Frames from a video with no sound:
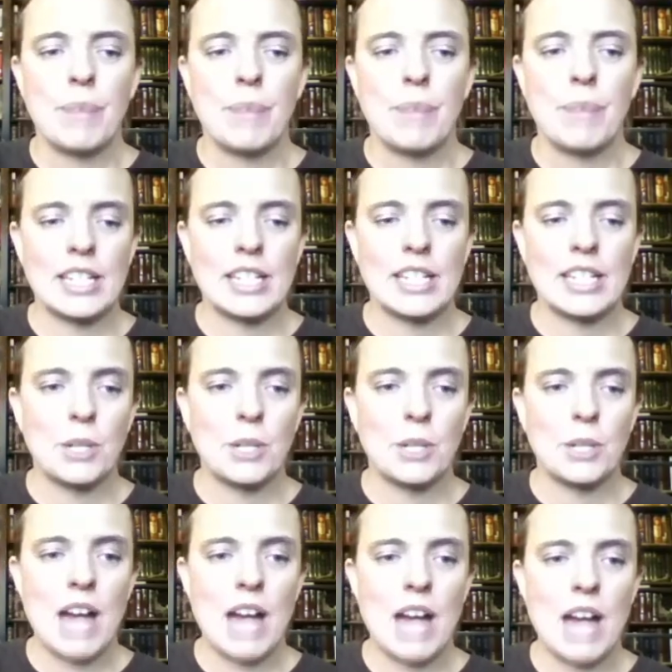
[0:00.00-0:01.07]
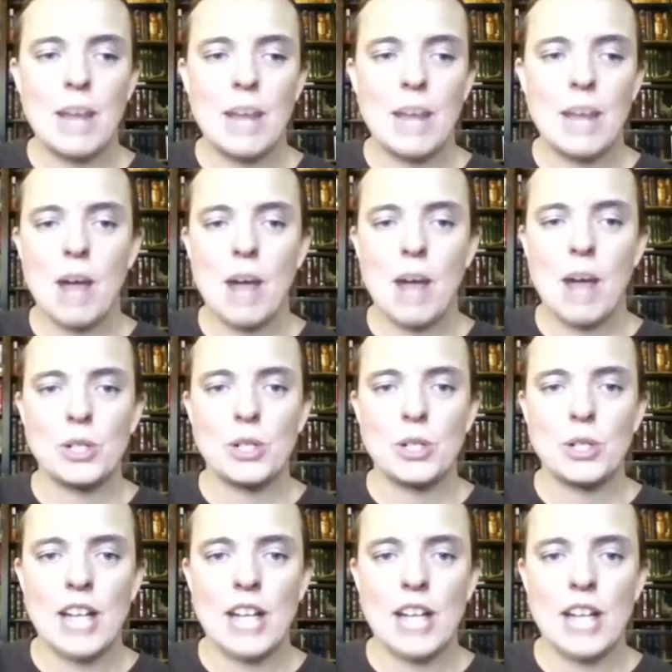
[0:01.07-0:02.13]
But your modified problems, you're
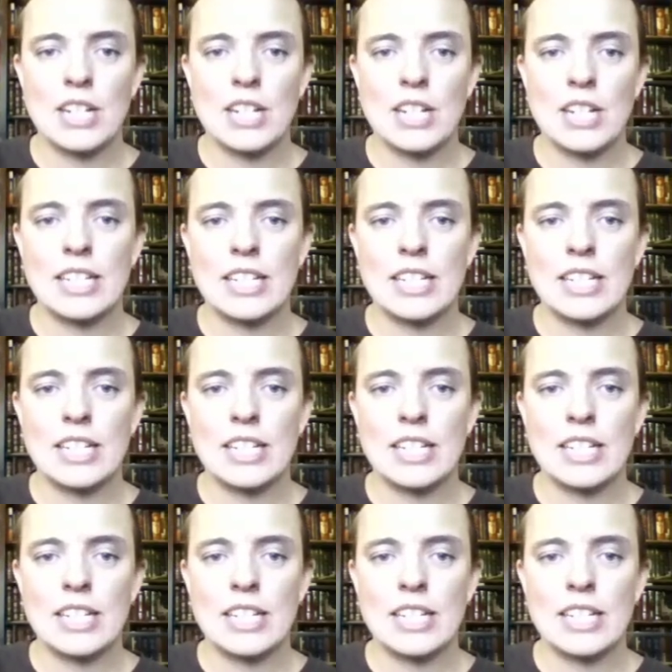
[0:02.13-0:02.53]
not turning